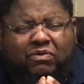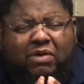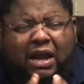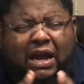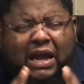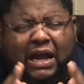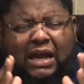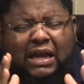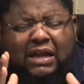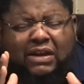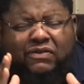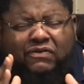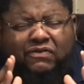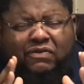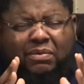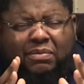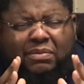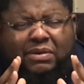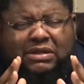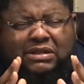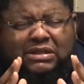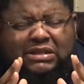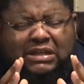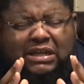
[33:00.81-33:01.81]
rise from
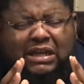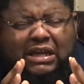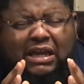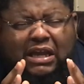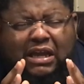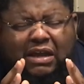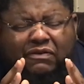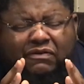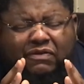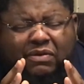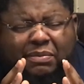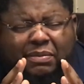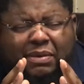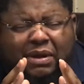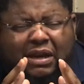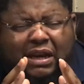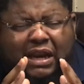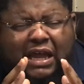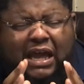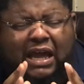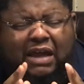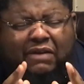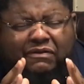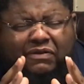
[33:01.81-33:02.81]
a sin, from a
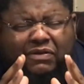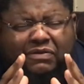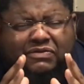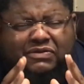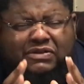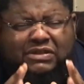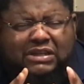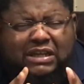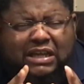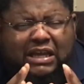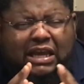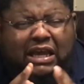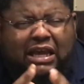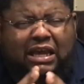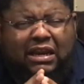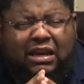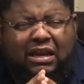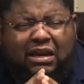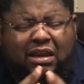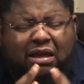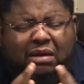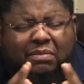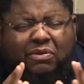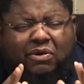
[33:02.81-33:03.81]
life of sin
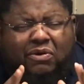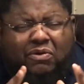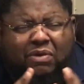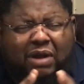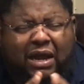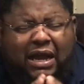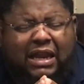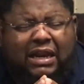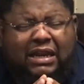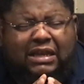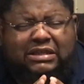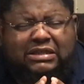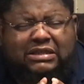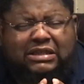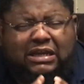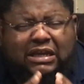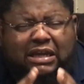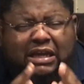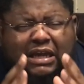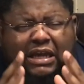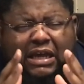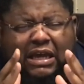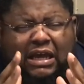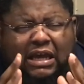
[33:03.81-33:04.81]
and immorality,